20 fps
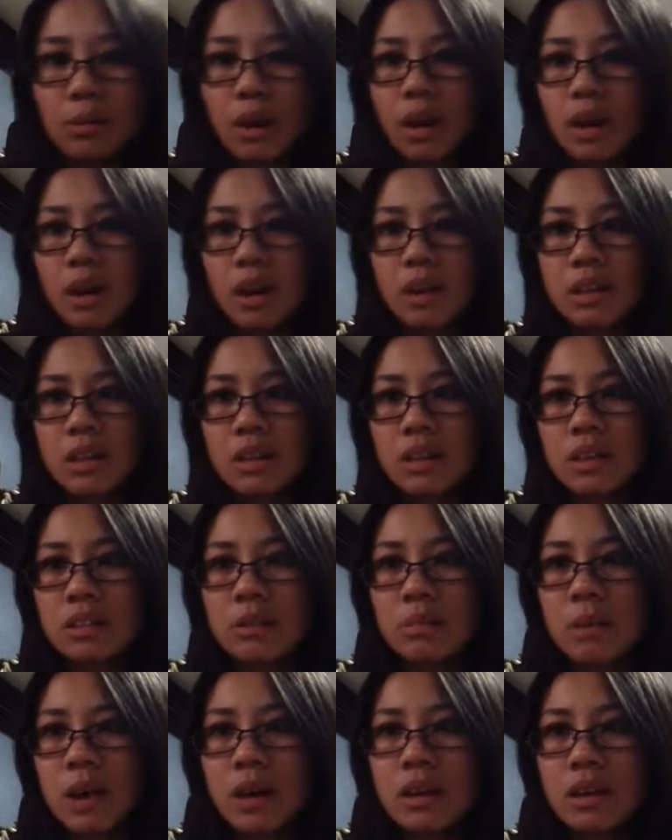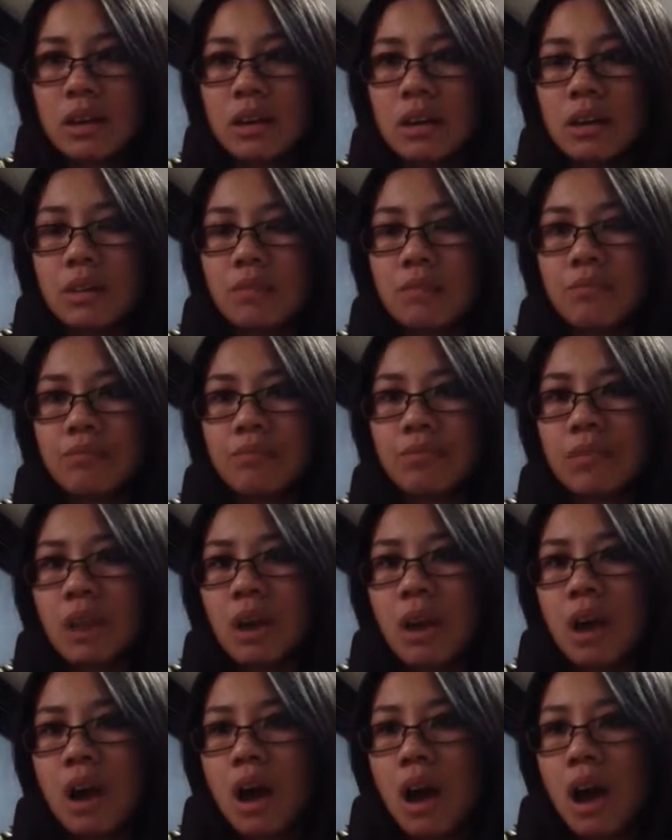But I think that's about it.
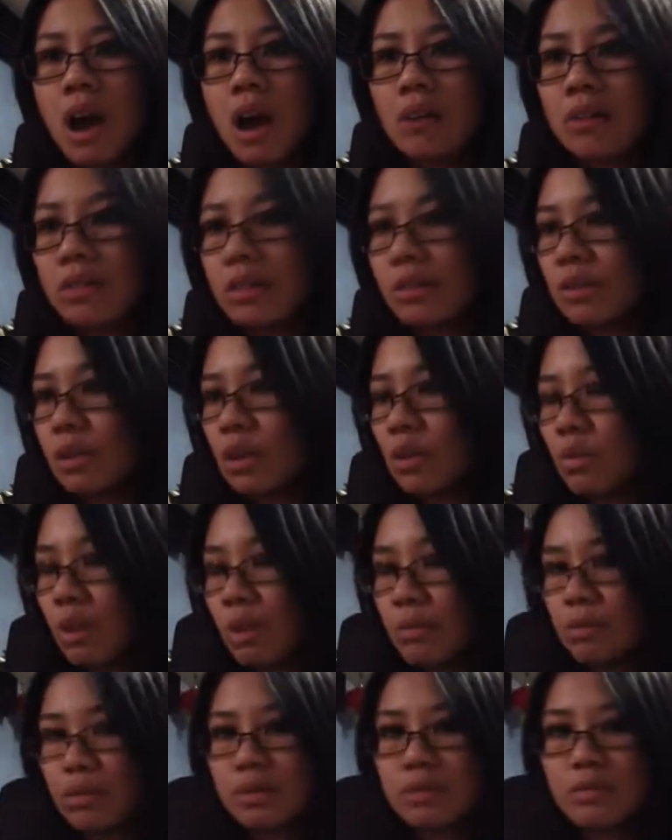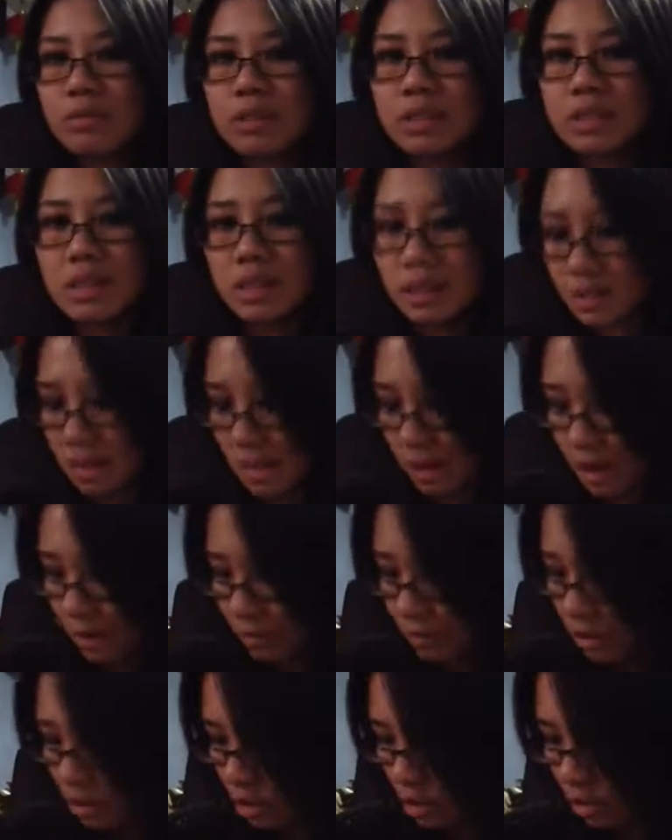I don't even know where I put the receipt now.
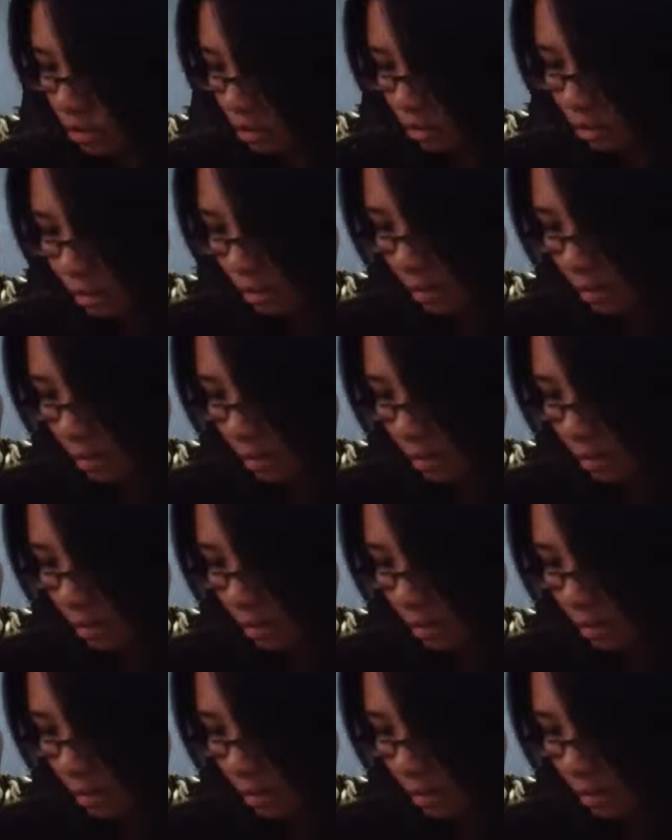I've just